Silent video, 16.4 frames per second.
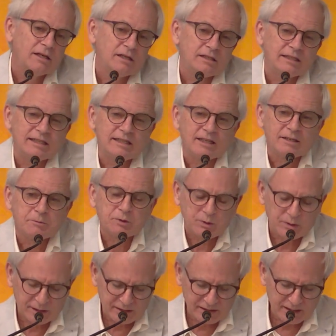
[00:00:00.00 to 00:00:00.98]
did
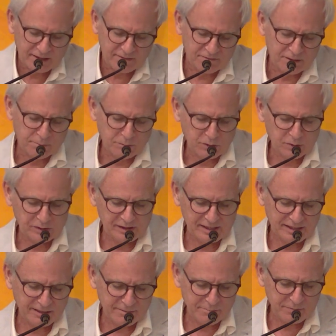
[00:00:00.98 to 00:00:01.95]
immigrants have the most
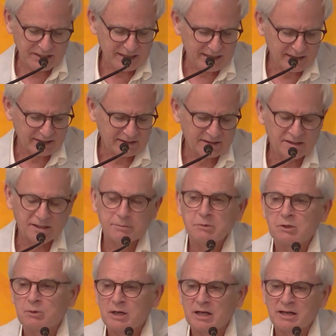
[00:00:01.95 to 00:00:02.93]
impact
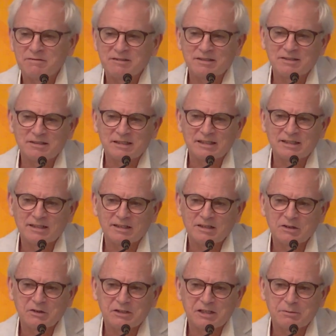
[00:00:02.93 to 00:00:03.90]
demographically
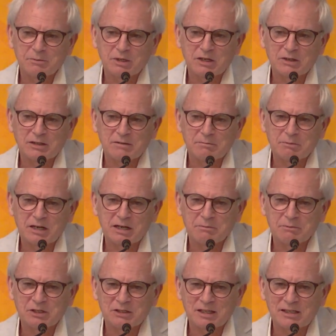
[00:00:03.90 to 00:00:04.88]
on the American
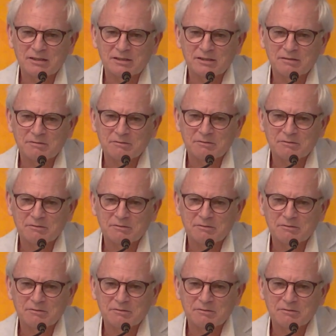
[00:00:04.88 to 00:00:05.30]
population?